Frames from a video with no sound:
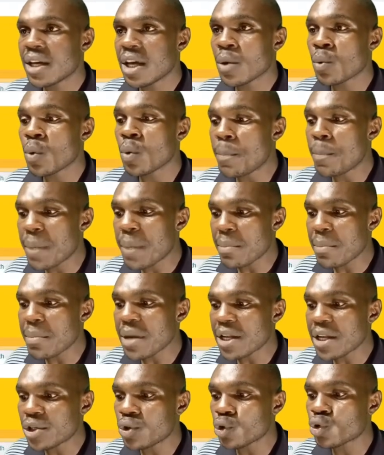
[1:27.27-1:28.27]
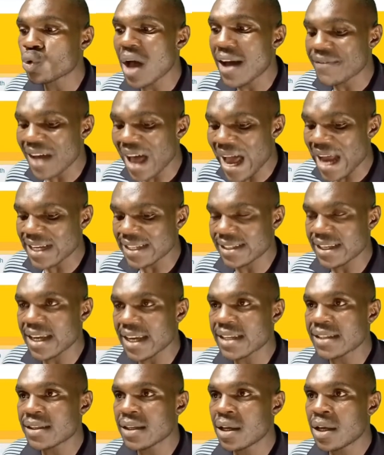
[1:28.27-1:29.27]
it will permit you to have
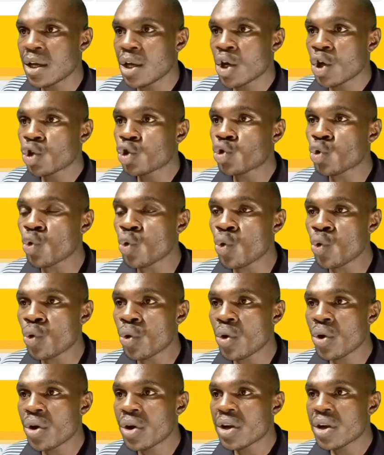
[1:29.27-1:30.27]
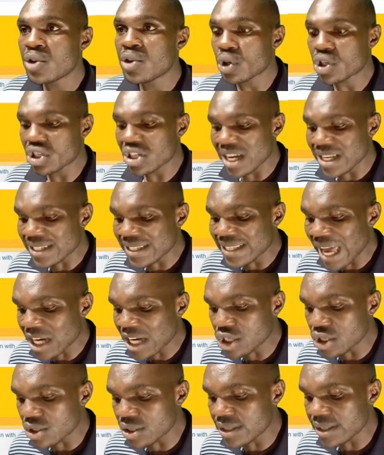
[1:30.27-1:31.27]
access to your
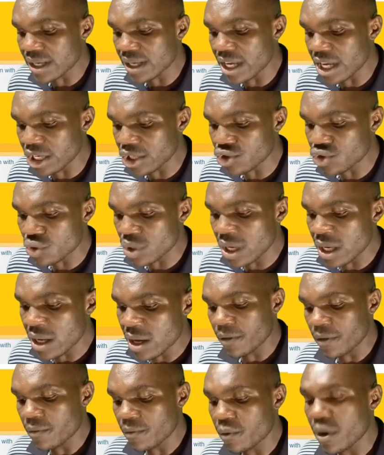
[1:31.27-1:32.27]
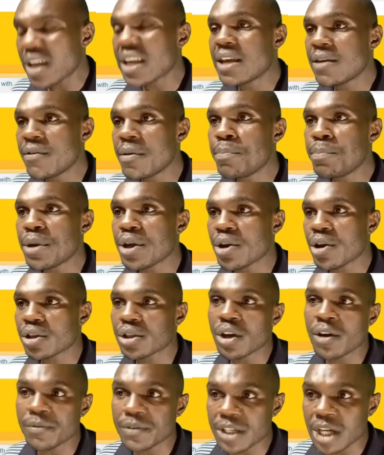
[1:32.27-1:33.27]
transactions history for a given period
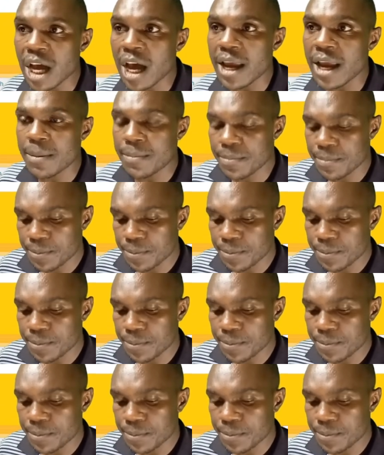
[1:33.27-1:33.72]
of time.